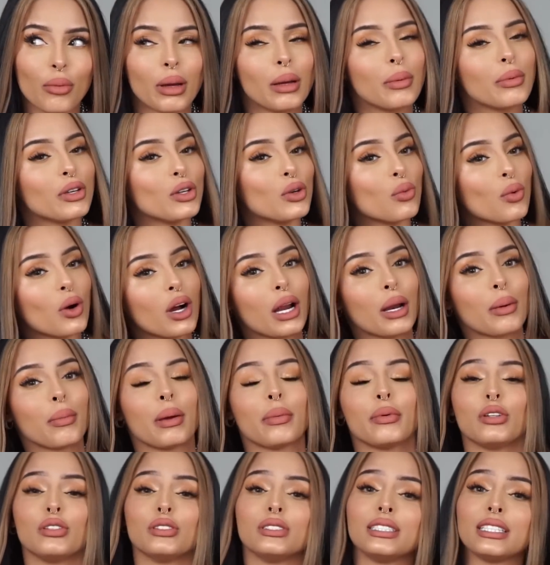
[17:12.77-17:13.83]
Maybe you won,
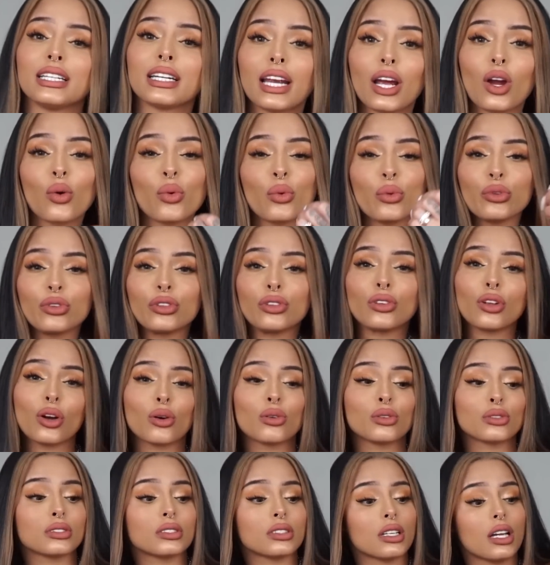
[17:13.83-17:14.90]
maybe you didn't, who
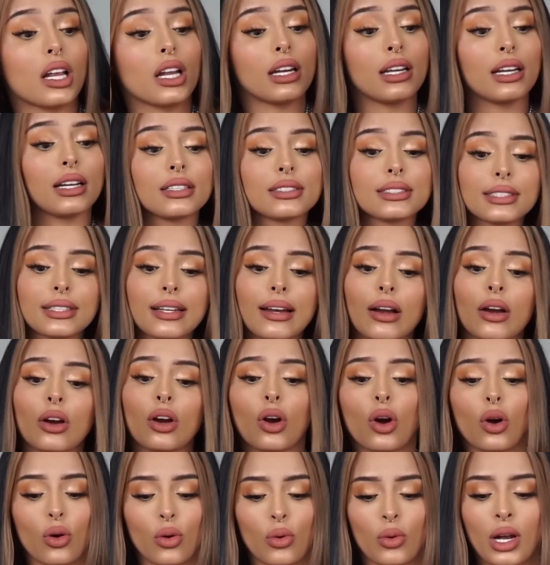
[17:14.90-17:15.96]
knows. Let's
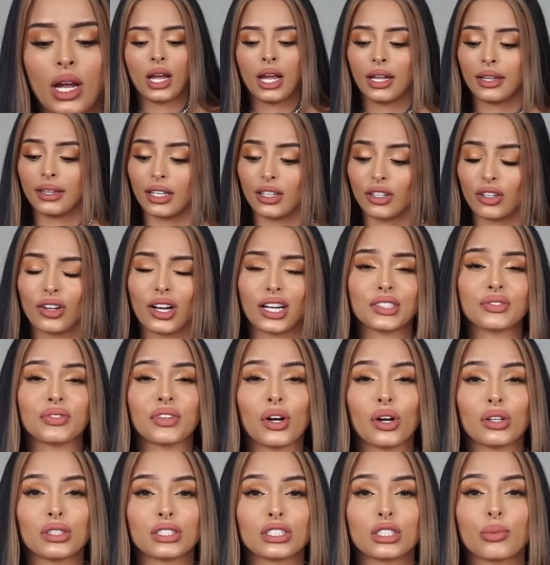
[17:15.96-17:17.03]
go. Thank you guys for
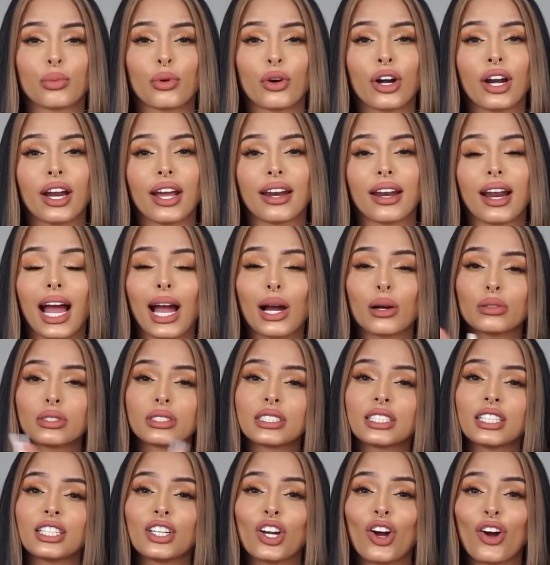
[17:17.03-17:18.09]
all the support, and I will
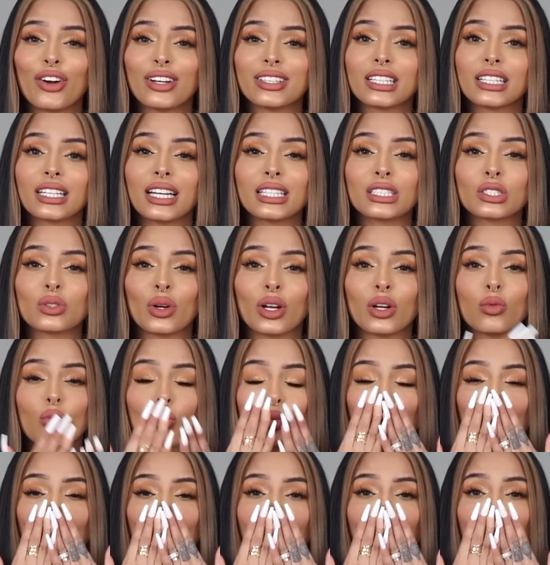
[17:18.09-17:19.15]
see y'all in the next
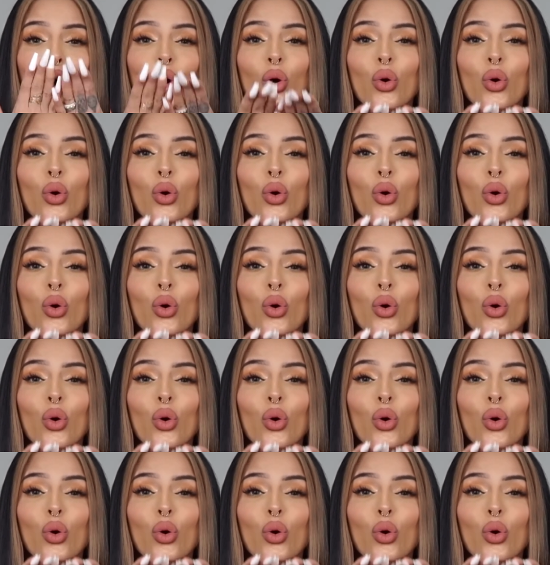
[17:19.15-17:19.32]
one.